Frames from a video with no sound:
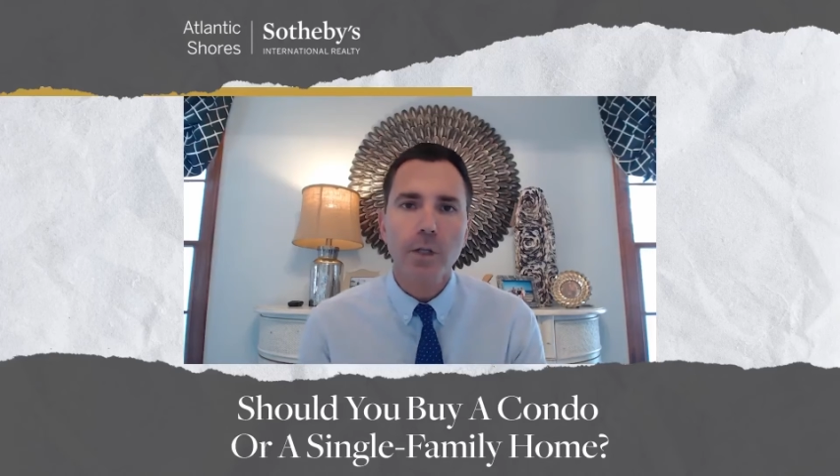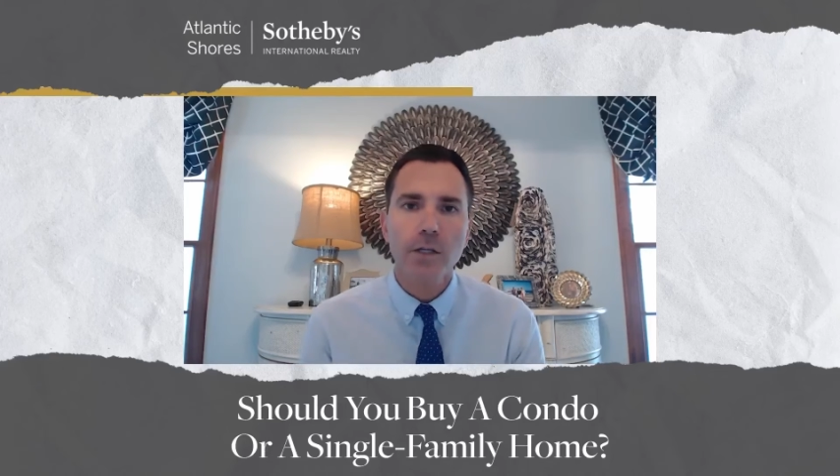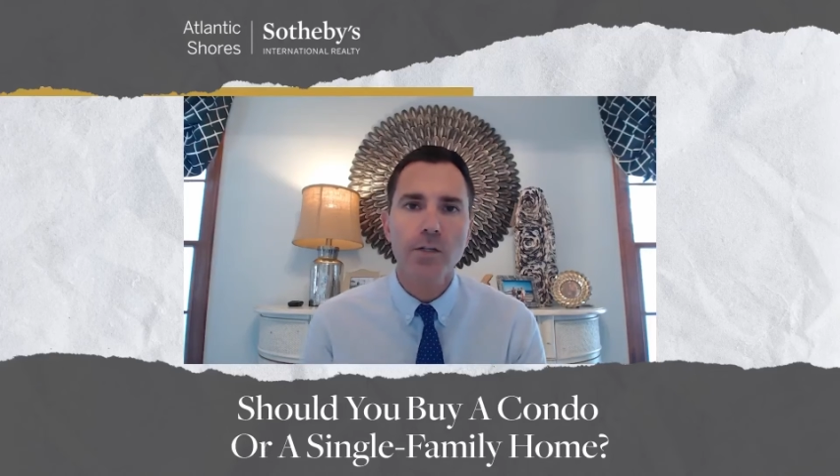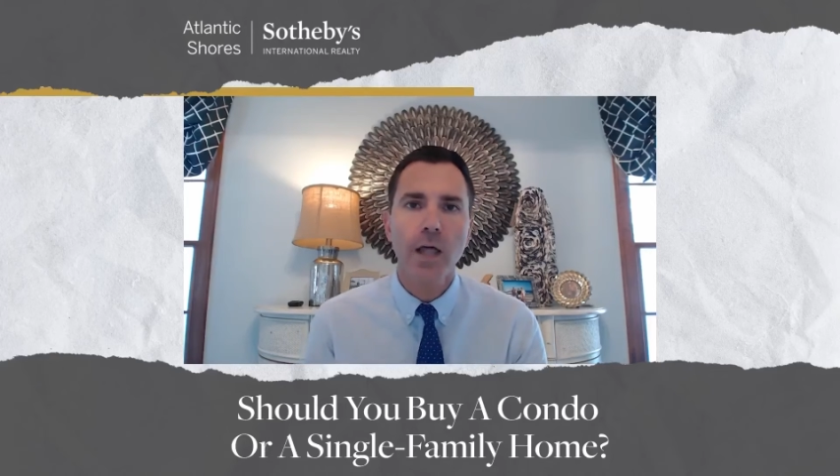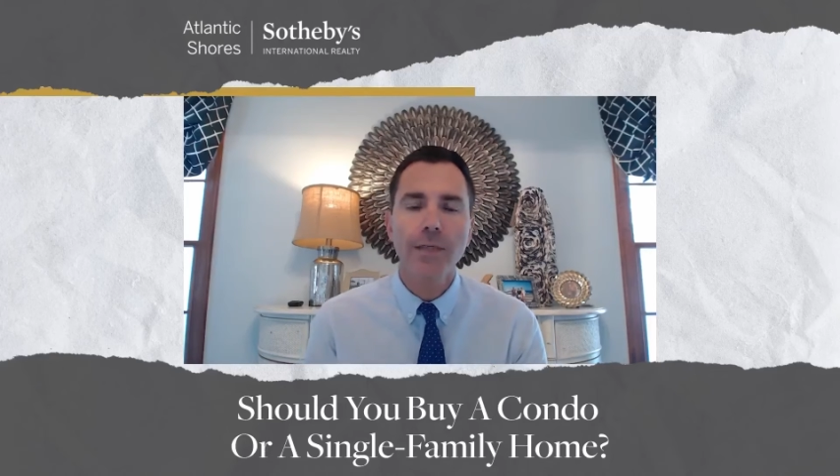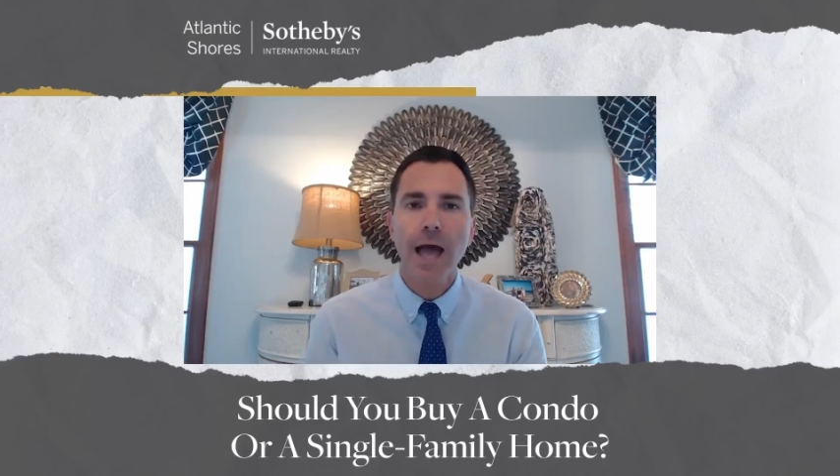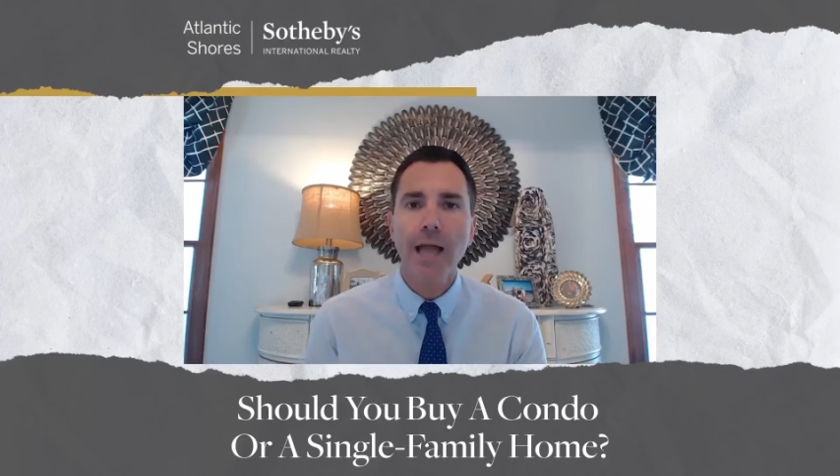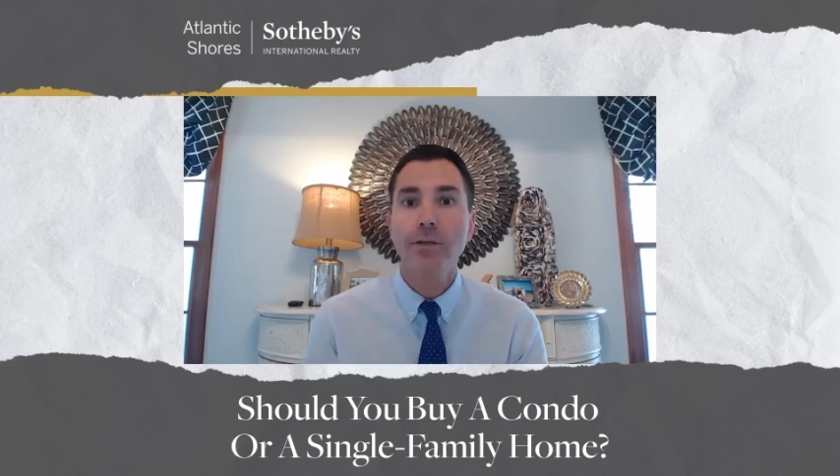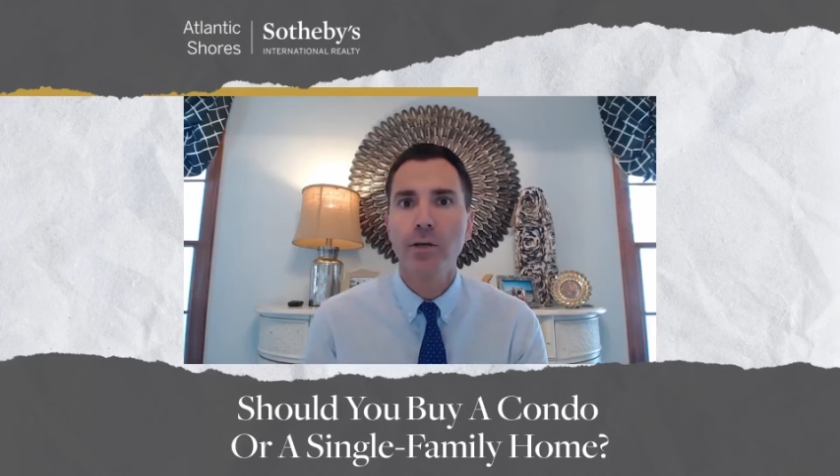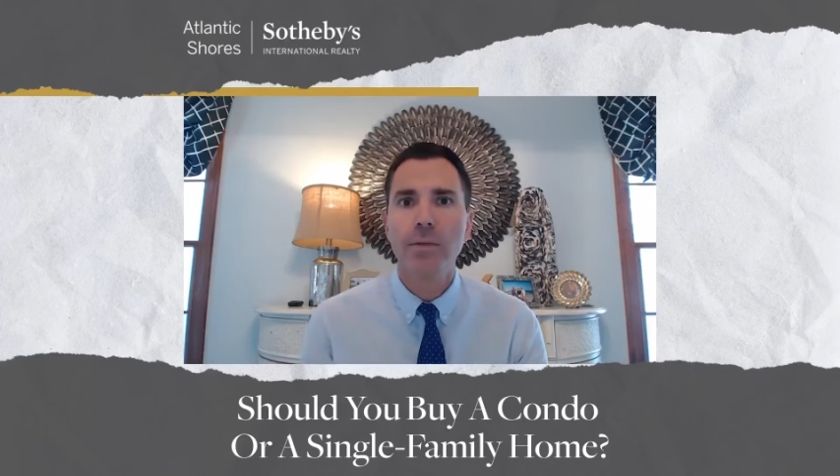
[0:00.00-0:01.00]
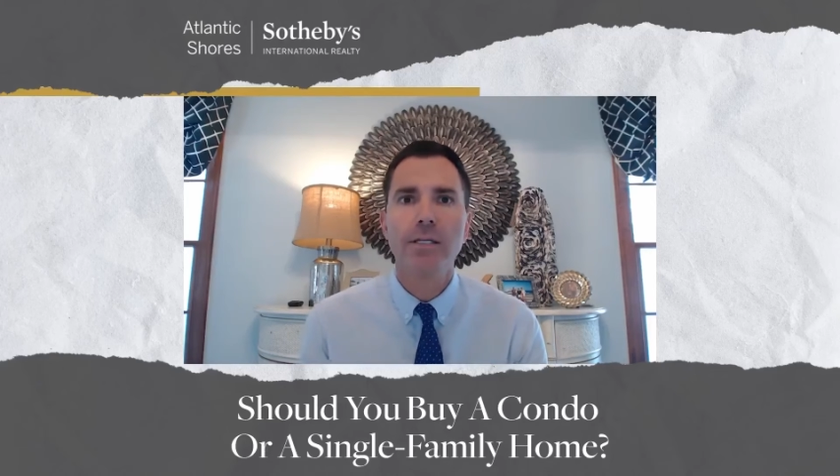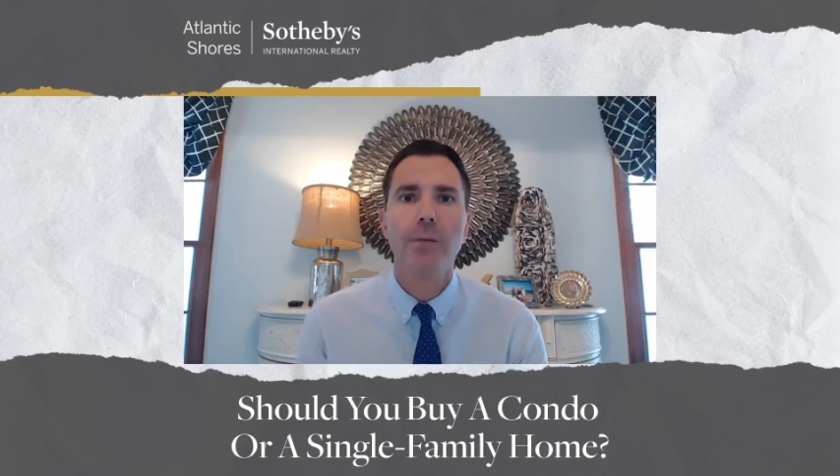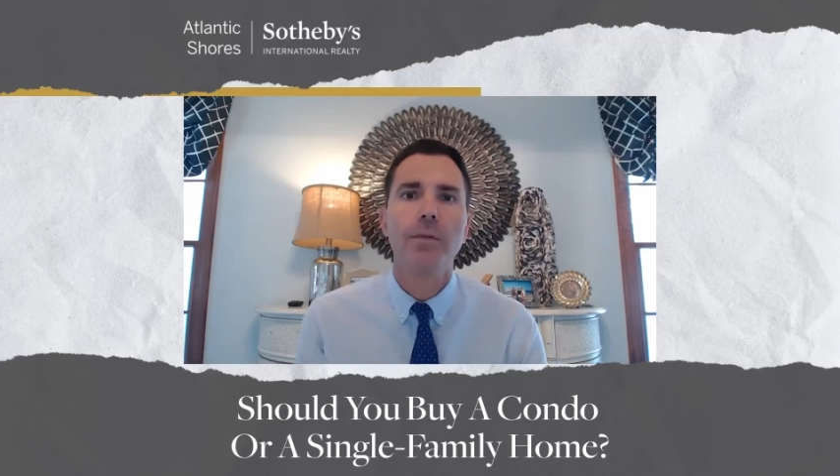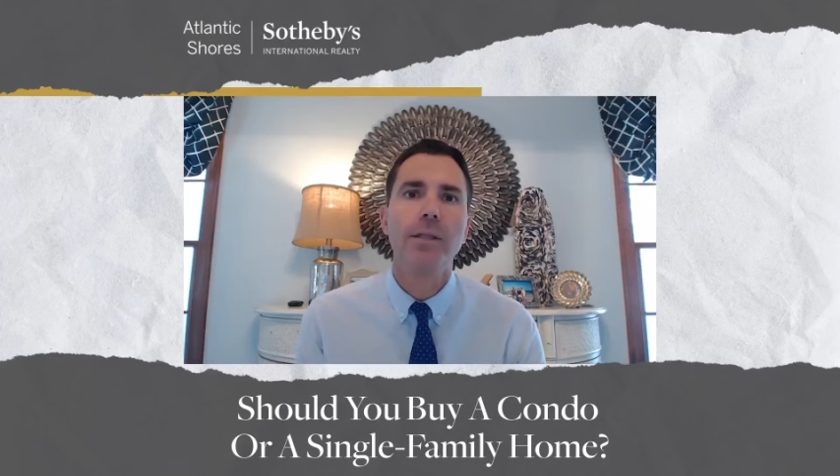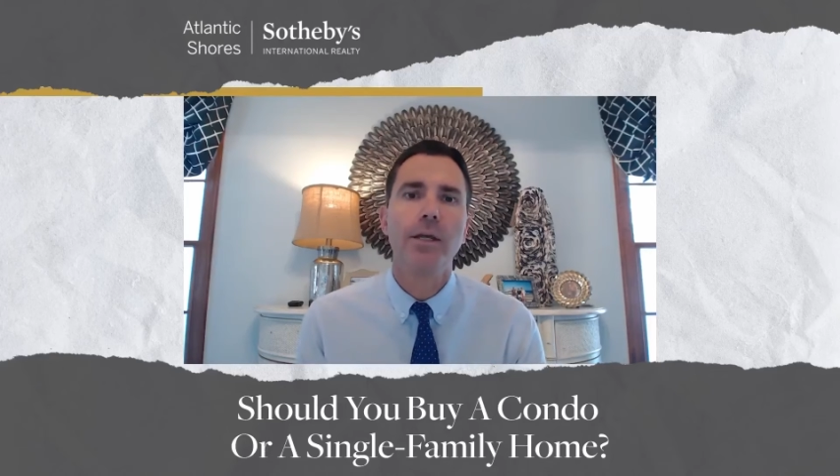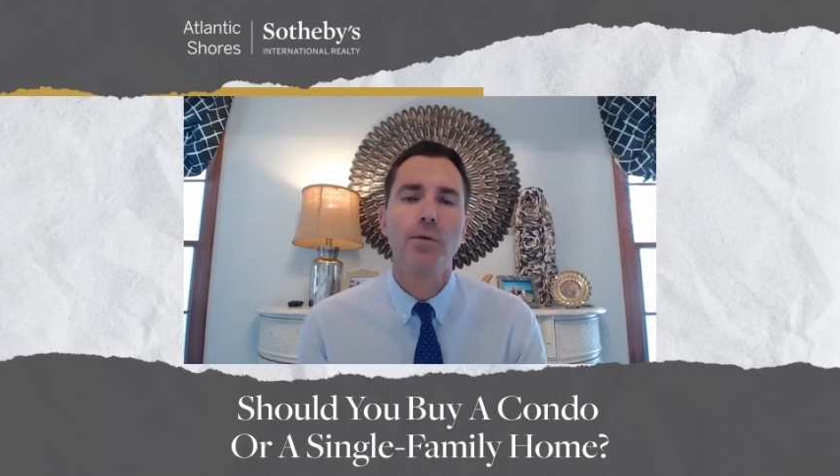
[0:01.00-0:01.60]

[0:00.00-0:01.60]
So that could be something that